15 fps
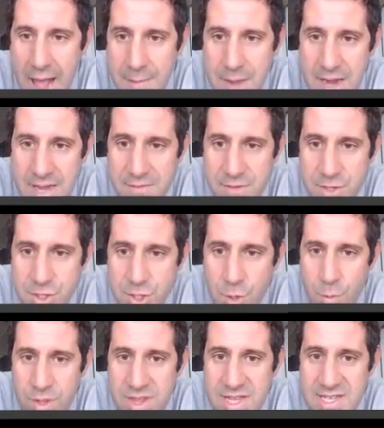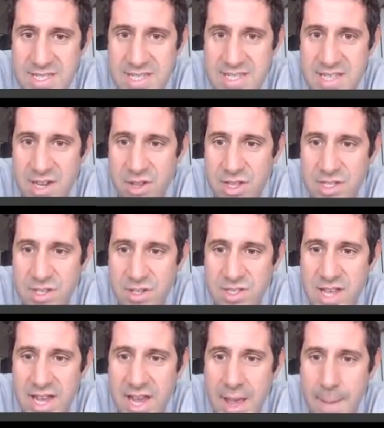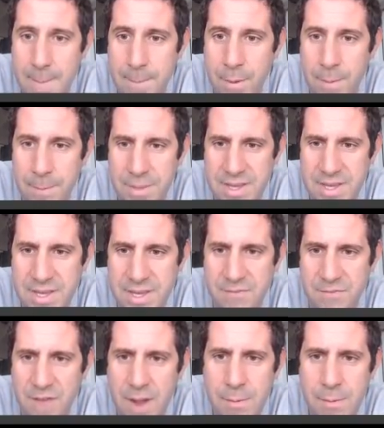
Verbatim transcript: I'm not even sure what this is here. This looks like a burnt piece of